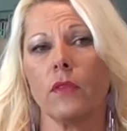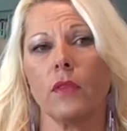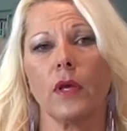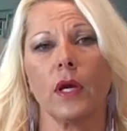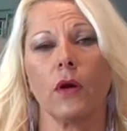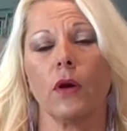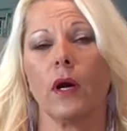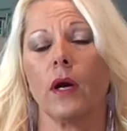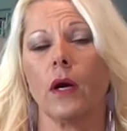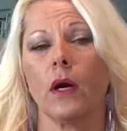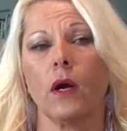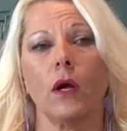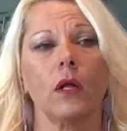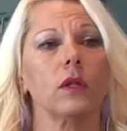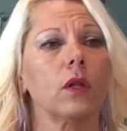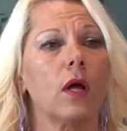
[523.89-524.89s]
There
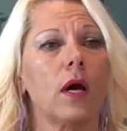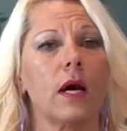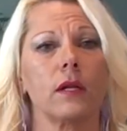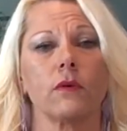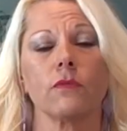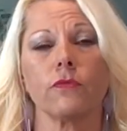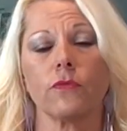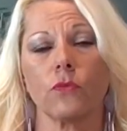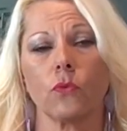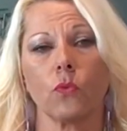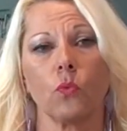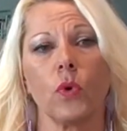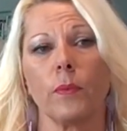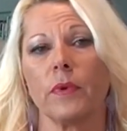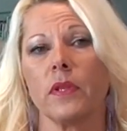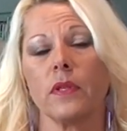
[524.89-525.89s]
are a lot of
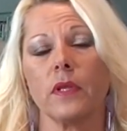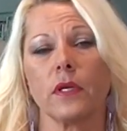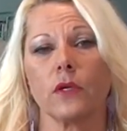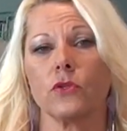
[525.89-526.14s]
women that